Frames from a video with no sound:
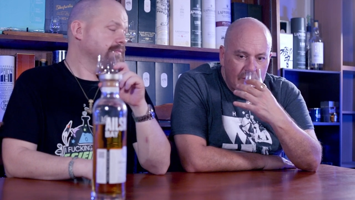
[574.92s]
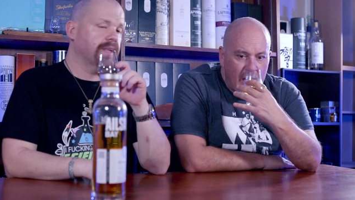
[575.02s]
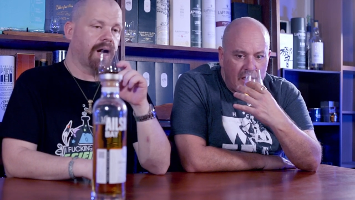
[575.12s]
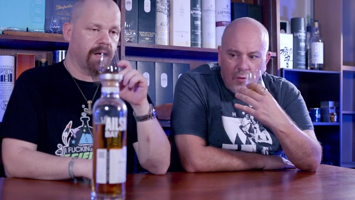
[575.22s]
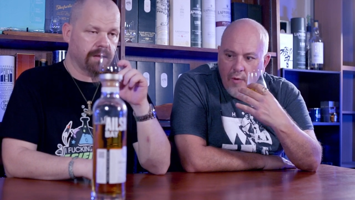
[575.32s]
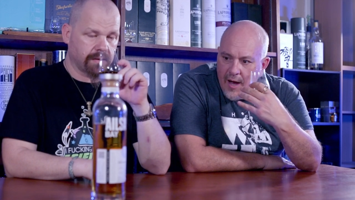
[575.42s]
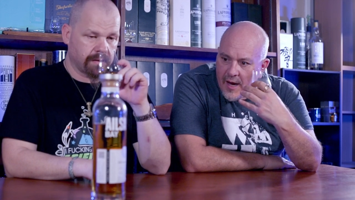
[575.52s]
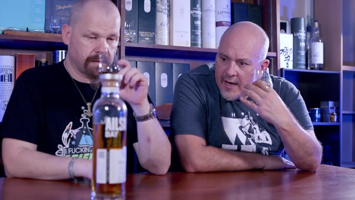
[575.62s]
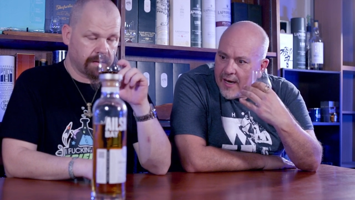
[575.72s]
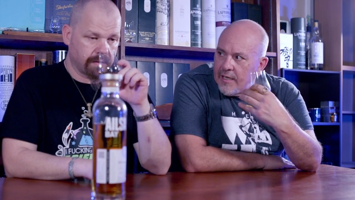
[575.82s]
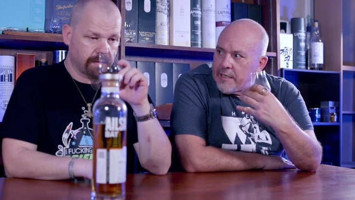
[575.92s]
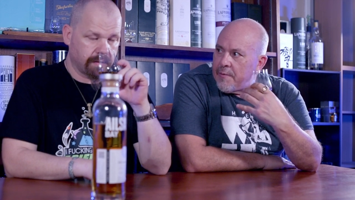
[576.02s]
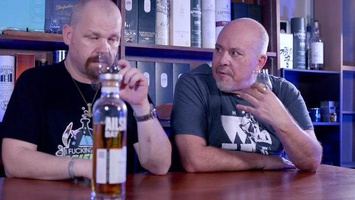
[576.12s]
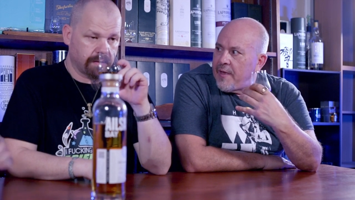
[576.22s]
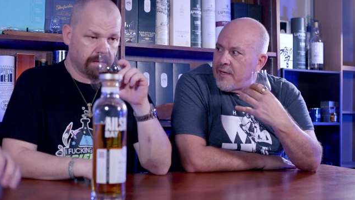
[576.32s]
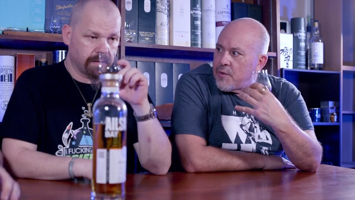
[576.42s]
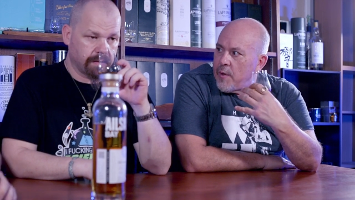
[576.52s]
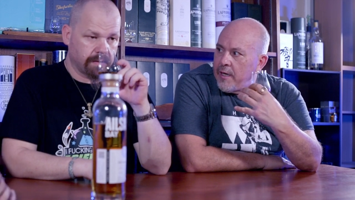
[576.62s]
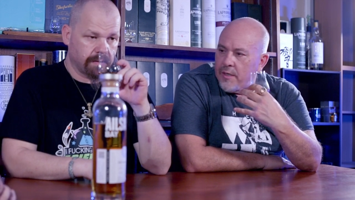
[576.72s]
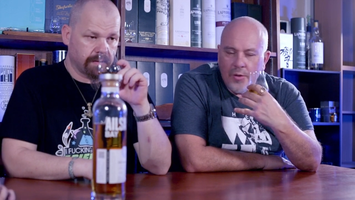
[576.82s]
Speaker 1: No. And you are getting some of that
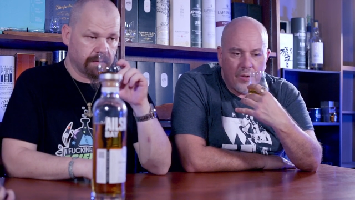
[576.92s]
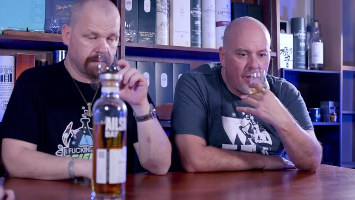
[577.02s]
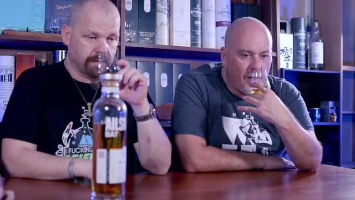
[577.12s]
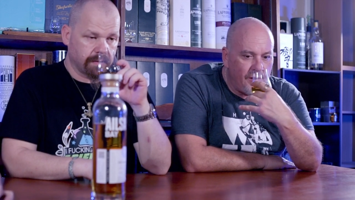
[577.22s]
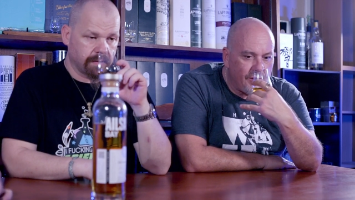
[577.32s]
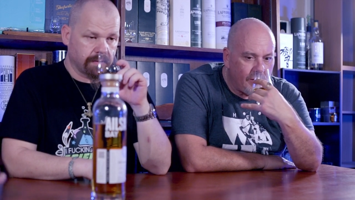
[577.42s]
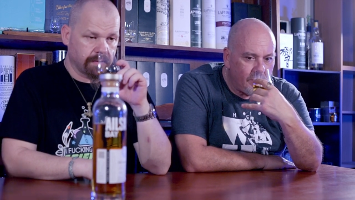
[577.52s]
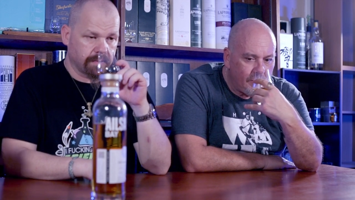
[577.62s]
sweetness on the nose.